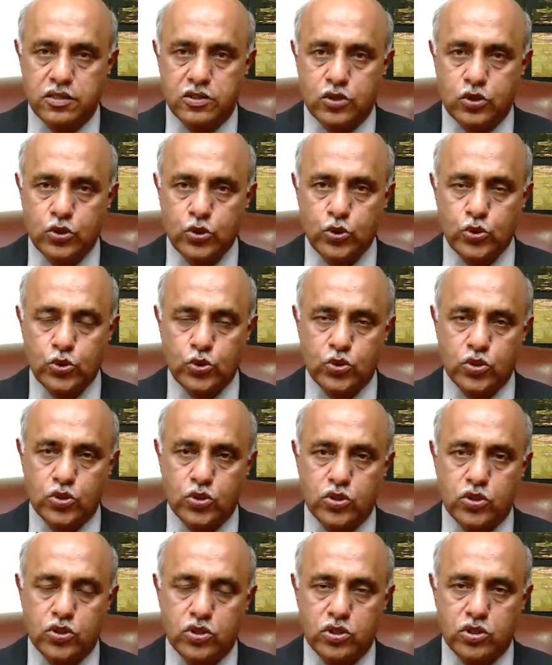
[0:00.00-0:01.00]
Two,
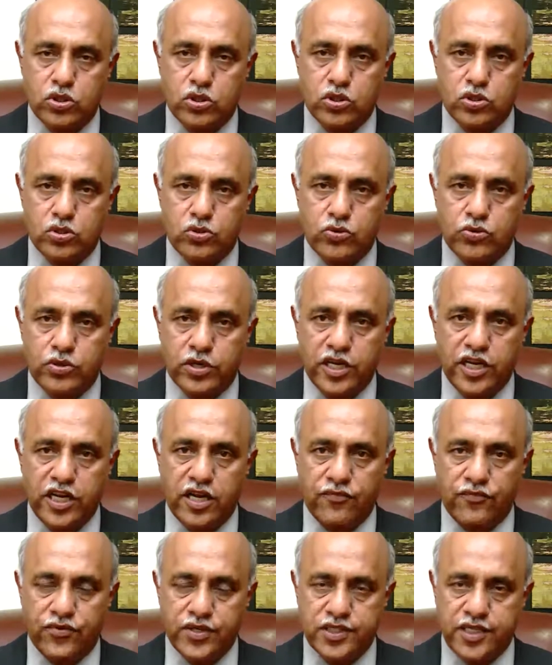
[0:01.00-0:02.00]
to
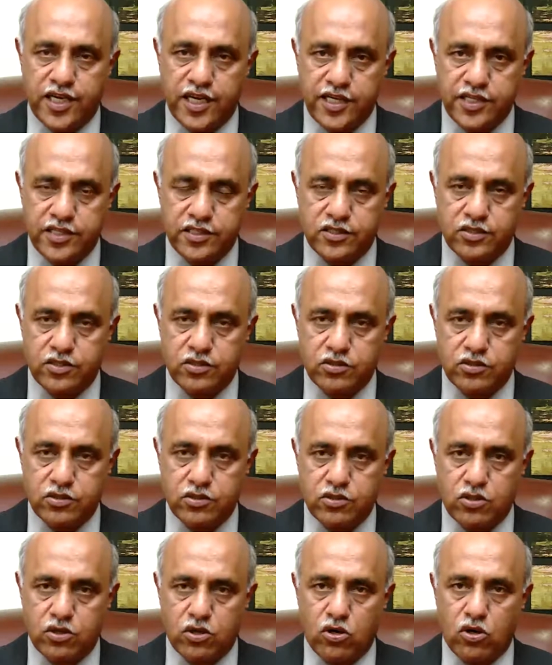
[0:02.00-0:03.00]
re-emphasize
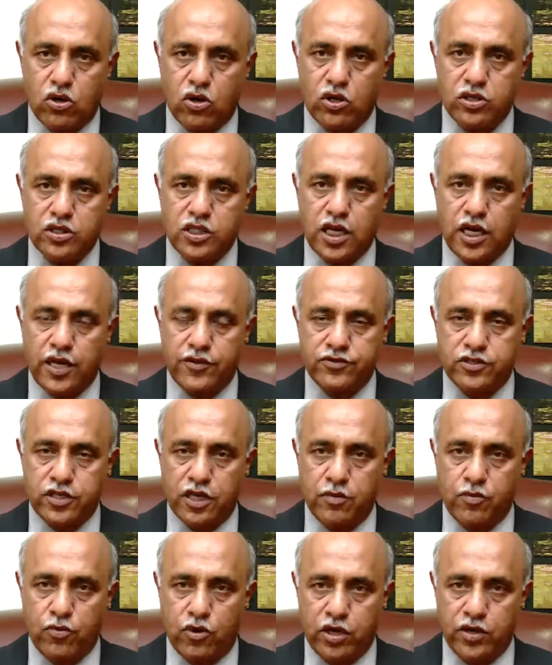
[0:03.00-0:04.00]
on the
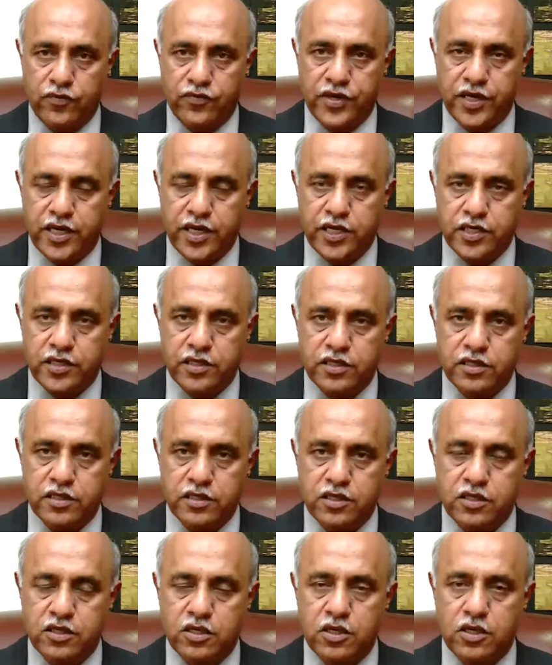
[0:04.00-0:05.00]
lifestyle modification
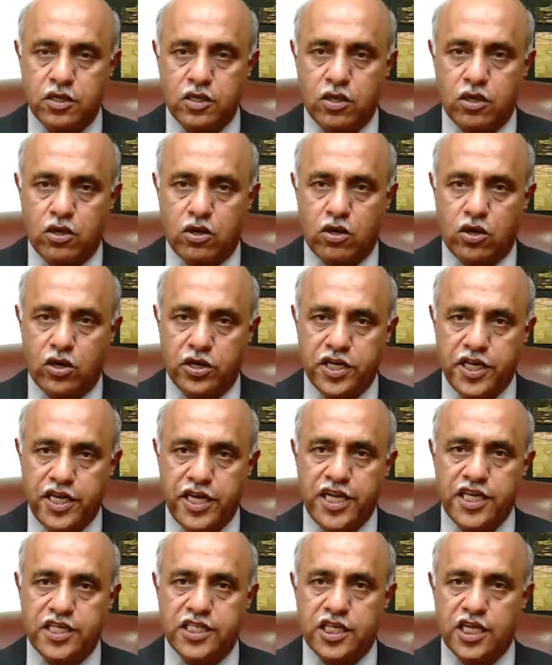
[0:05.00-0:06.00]
on
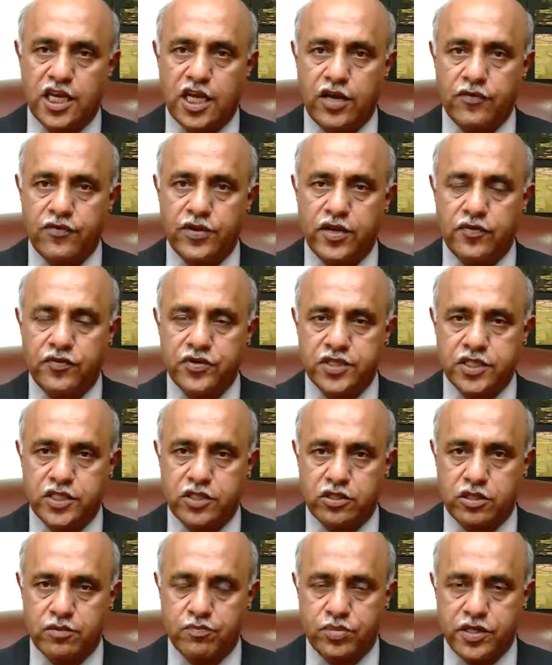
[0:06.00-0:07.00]
each and every visit
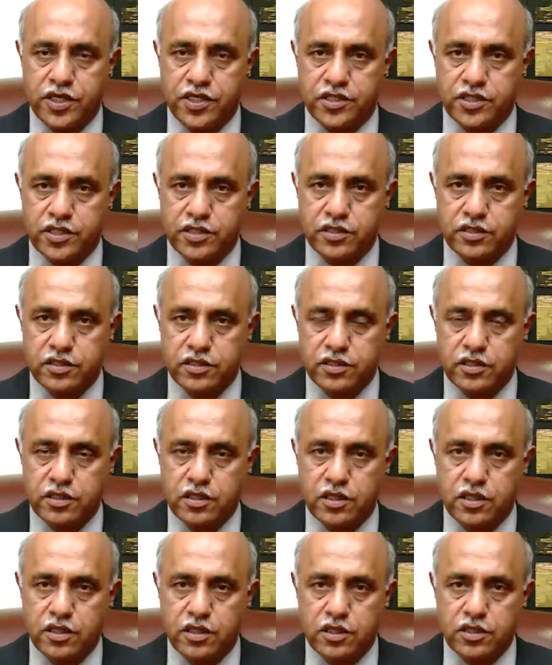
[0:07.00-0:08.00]
of the patient,
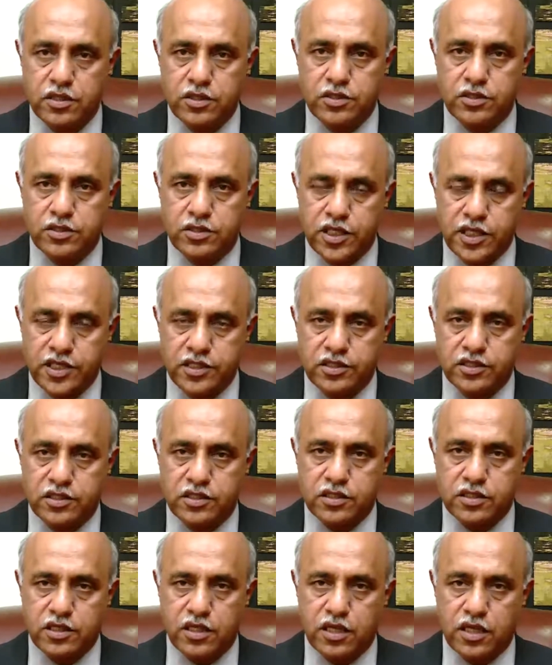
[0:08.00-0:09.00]

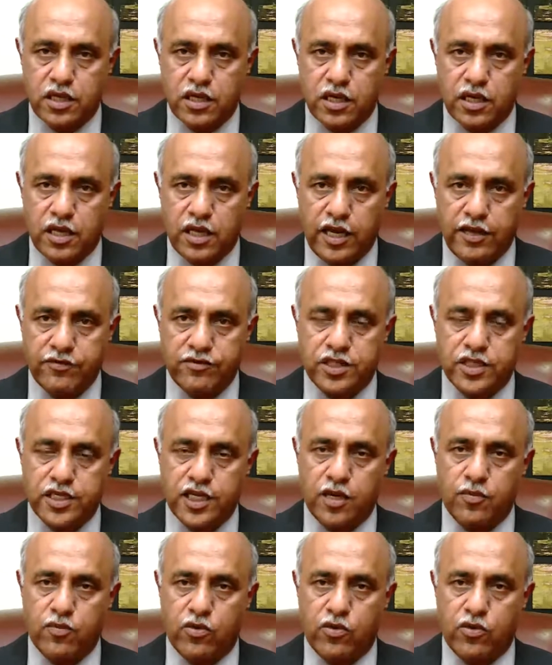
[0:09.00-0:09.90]
since lifestyle